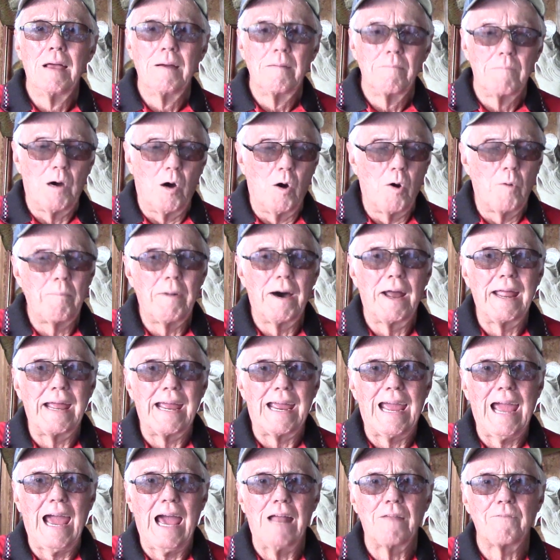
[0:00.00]
my old buddy
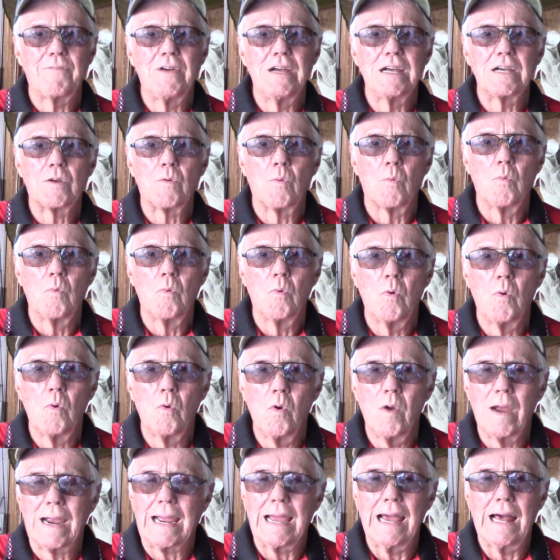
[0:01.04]
Catfish
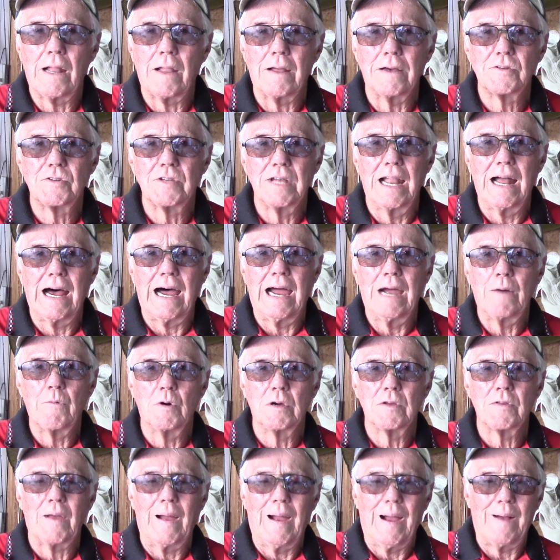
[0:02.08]
Rick Ellis and I
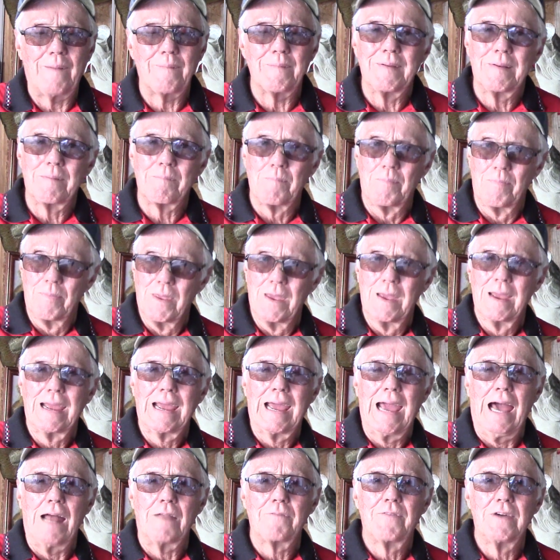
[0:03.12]
was out, and
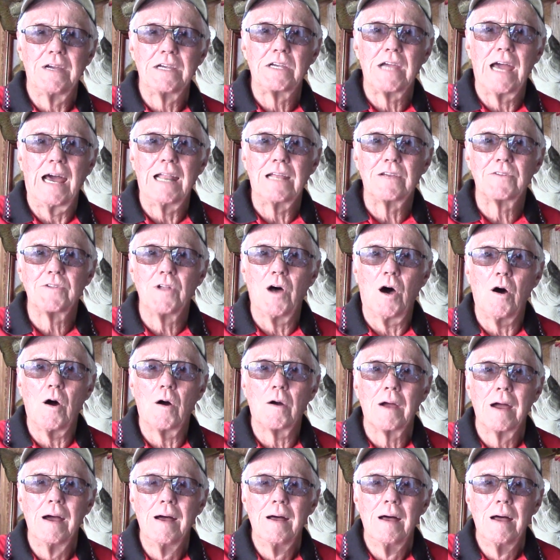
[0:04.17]
Catfish had his
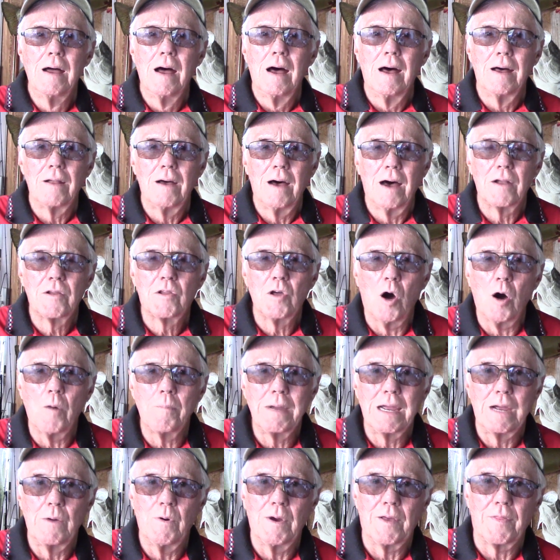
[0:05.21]
dog
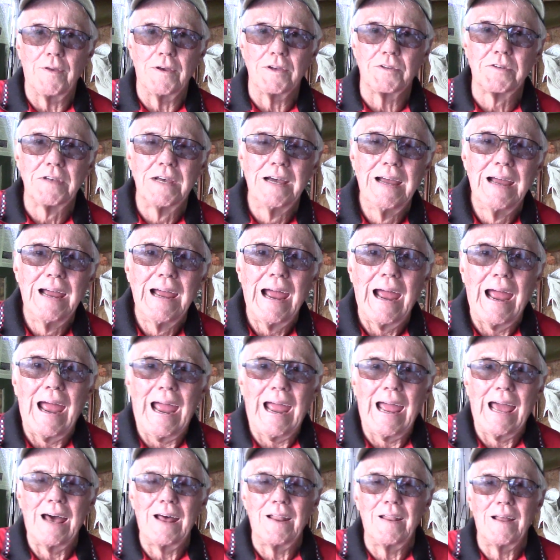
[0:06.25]
Toby with us.
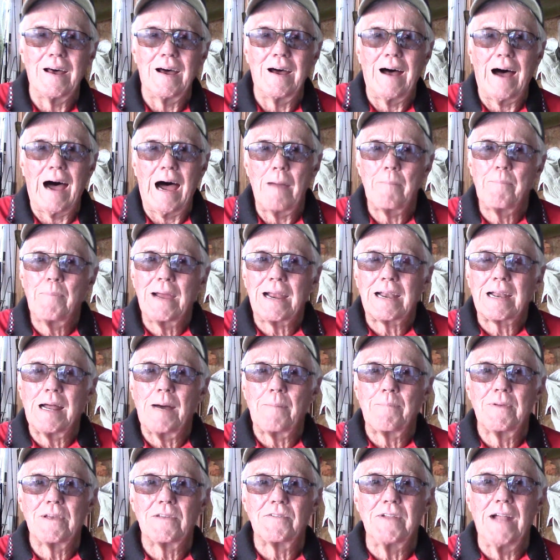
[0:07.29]
And I picked
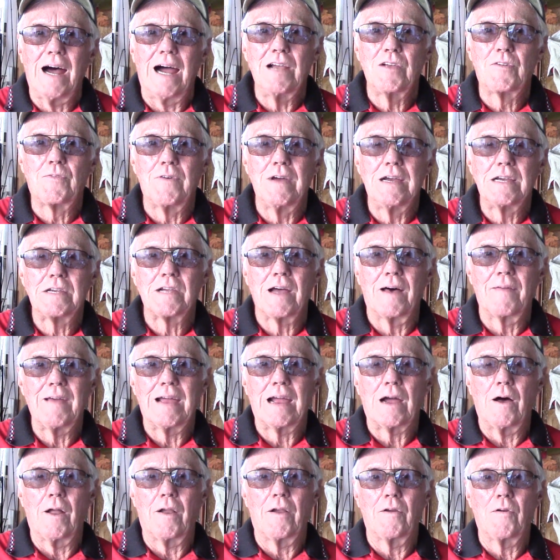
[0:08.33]
up this nice fish, I
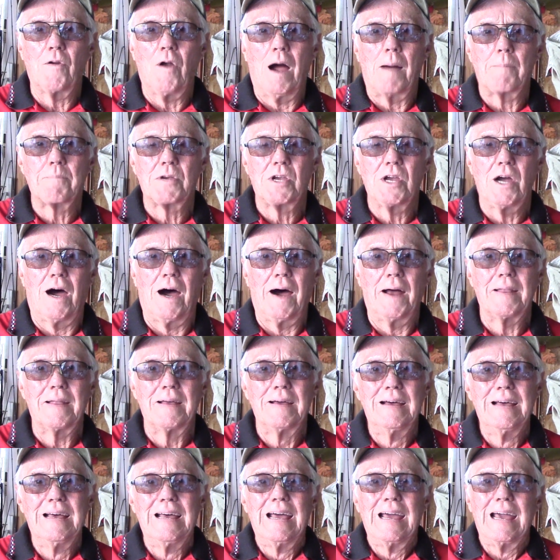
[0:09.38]
think on a drop shot,
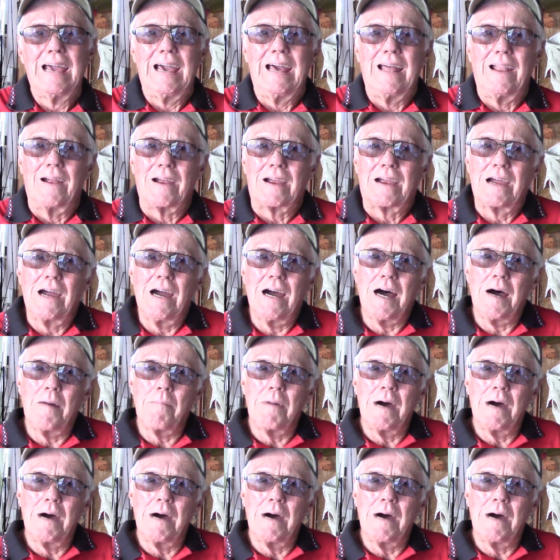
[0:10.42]
and it come